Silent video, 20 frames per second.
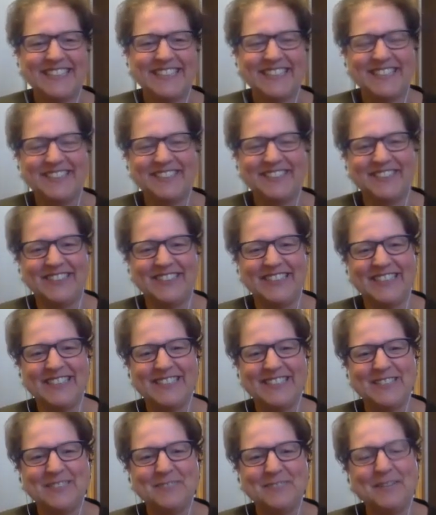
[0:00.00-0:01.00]
All right.
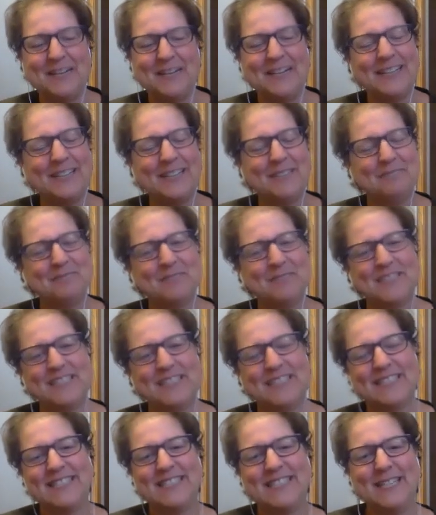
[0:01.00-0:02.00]
Well,
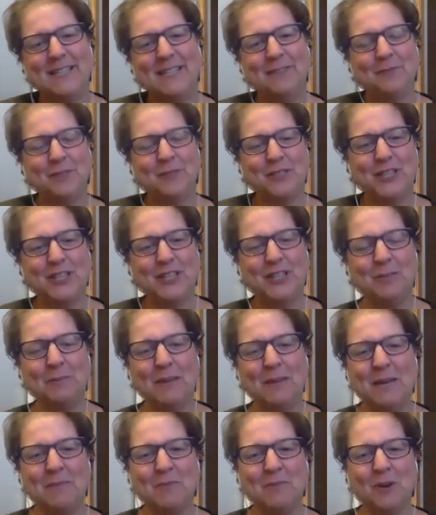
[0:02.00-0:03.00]
Steve, wishing you
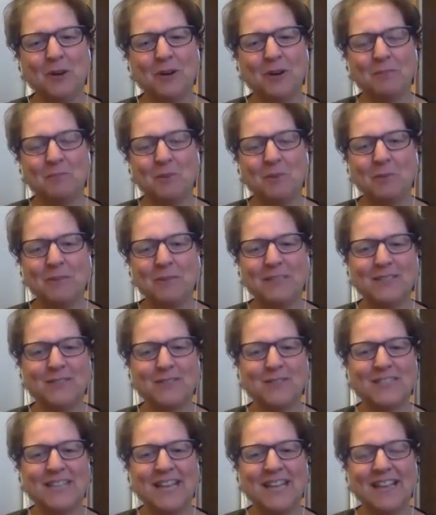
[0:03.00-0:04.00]
many more moments of
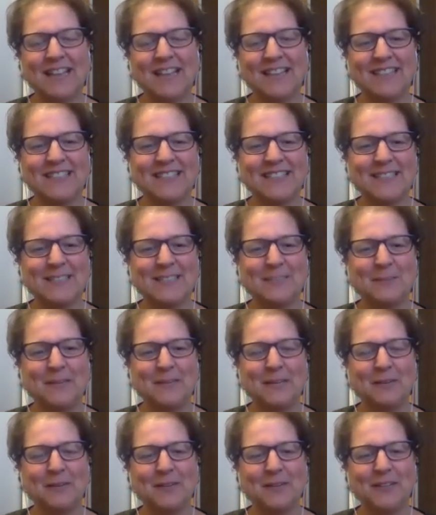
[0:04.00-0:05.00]
silence this
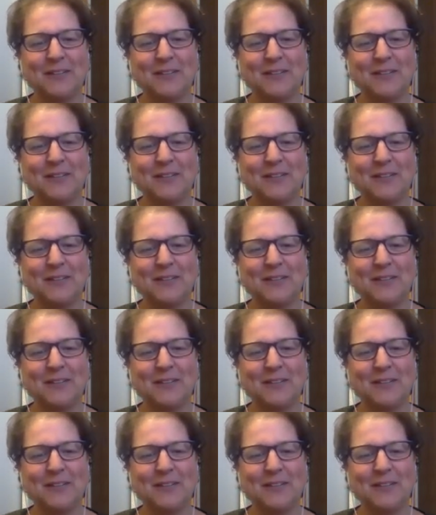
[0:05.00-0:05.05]
week where you